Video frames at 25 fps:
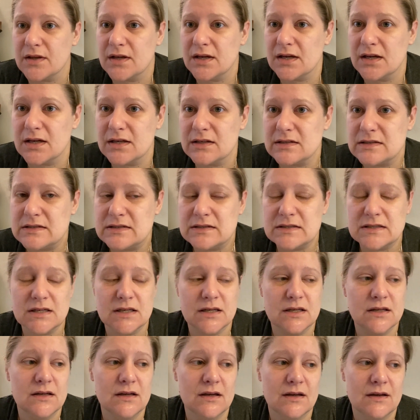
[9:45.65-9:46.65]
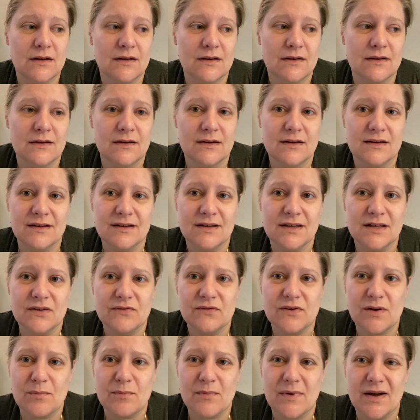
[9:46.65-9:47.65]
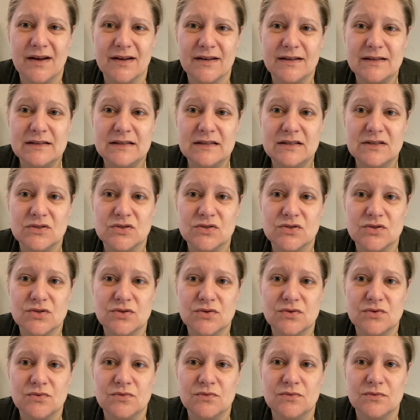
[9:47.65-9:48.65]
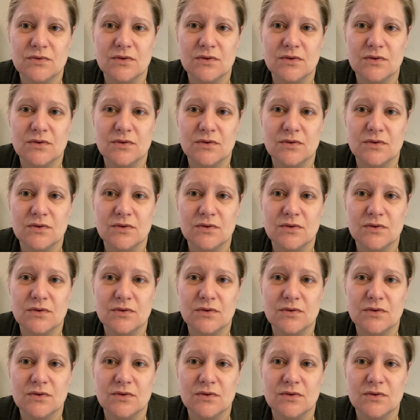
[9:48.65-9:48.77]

and see if I might need to